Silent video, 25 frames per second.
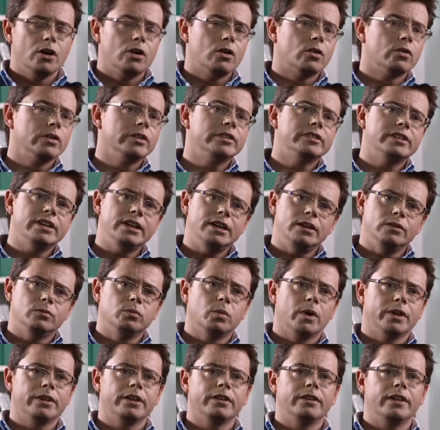or indeed
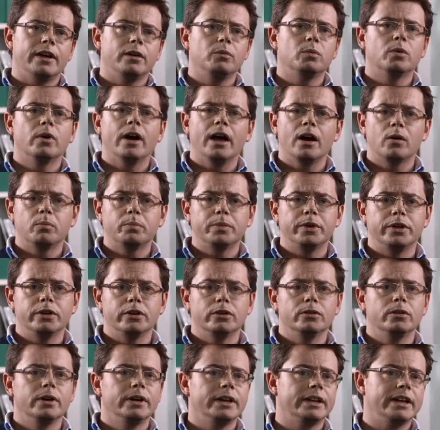whether they will help
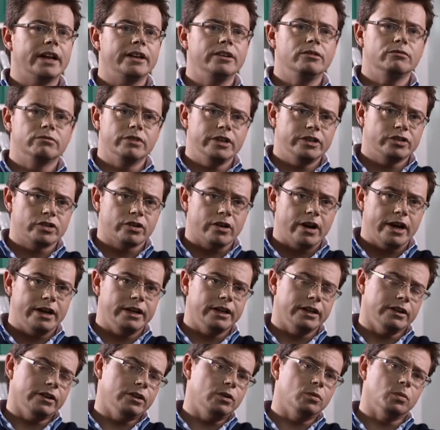you in any
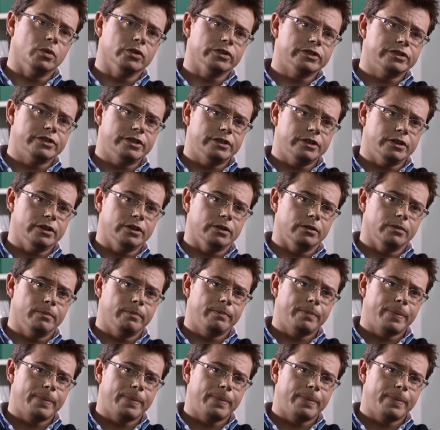retraining that you want to do.